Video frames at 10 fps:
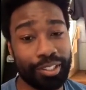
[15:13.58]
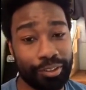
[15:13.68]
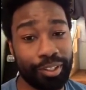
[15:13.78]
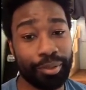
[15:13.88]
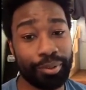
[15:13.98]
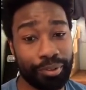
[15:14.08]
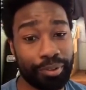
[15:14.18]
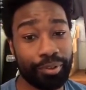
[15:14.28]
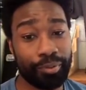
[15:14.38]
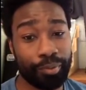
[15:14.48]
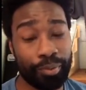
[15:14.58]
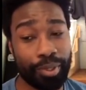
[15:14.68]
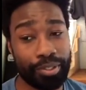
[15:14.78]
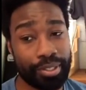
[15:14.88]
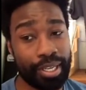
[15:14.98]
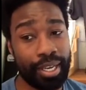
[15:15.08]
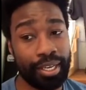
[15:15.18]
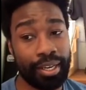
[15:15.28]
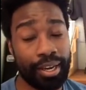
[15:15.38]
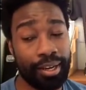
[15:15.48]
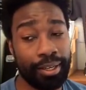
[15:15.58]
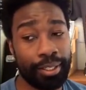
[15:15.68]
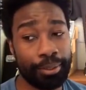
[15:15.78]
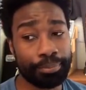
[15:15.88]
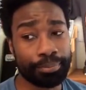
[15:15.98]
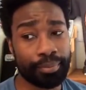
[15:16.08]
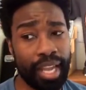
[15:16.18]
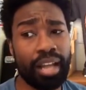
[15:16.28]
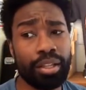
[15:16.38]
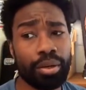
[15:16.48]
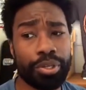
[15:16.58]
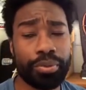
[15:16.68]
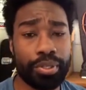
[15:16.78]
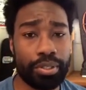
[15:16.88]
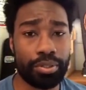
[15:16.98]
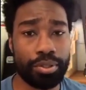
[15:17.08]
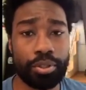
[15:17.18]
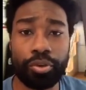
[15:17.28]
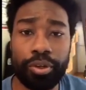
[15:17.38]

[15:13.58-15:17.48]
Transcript: agree with with what you're saying. Um, how long were you in Detroit